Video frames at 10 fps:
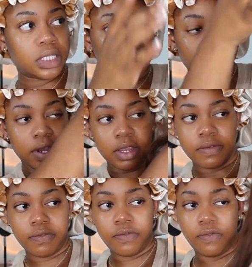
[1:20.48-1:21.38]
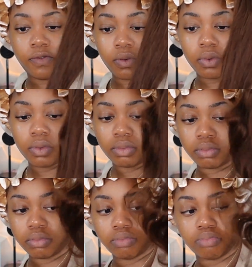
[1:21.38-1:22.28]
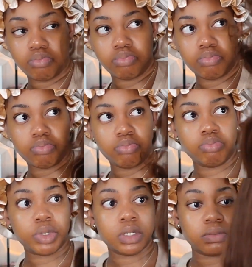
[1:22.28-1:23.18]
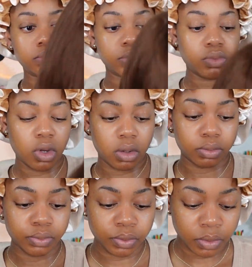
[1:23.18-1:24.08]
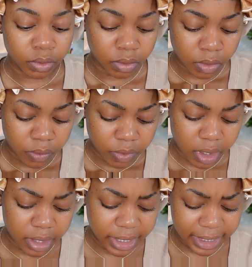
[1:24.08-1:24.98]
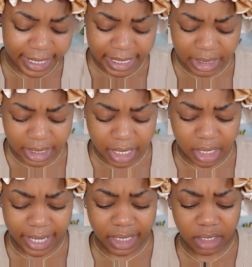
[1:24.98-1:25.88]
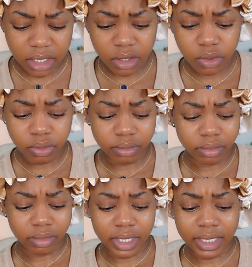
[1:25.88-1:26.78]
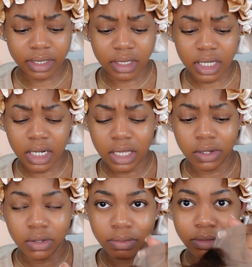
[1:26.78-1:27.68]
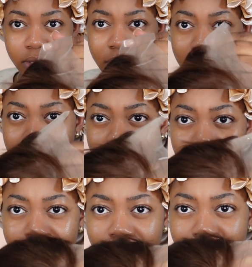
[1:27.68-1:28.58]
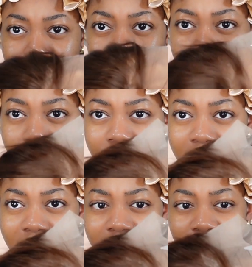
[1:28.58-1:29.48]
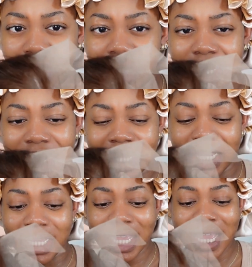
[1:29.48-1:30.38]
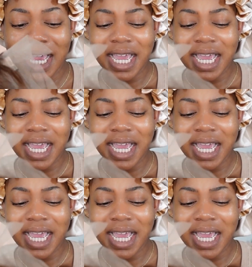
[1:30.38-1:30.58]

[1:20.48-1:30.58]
is very full. But okay, this lace, not gonna lie to you, it's looking it's a little greenish tinty.